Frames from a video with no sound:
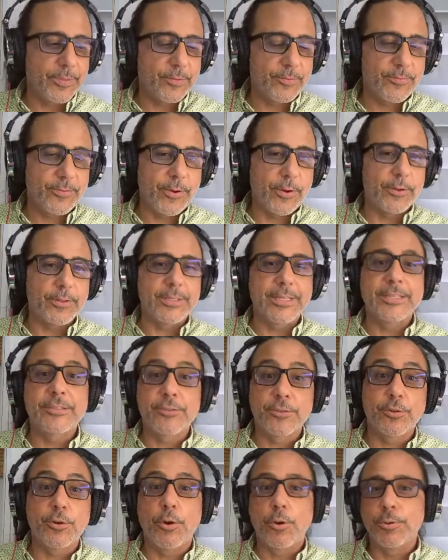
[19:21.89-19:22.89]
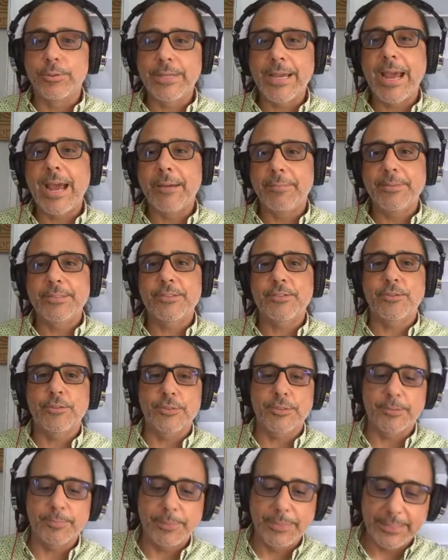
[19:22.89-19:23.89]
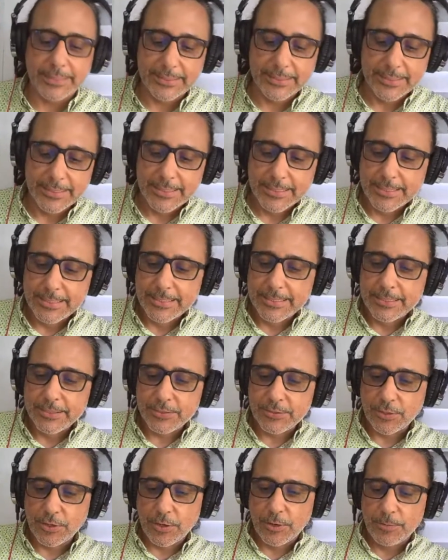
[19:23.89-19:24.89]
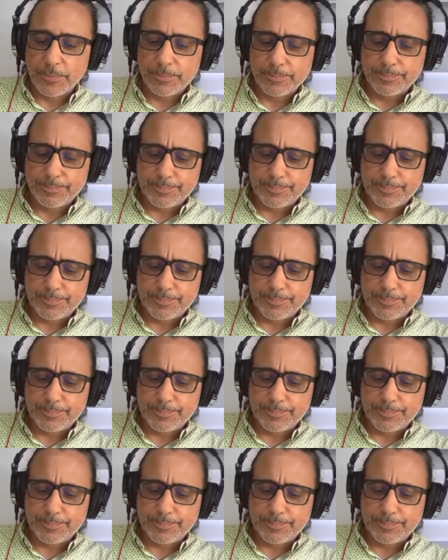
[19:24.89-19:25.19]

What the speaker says: fall into old habits, so to speak. So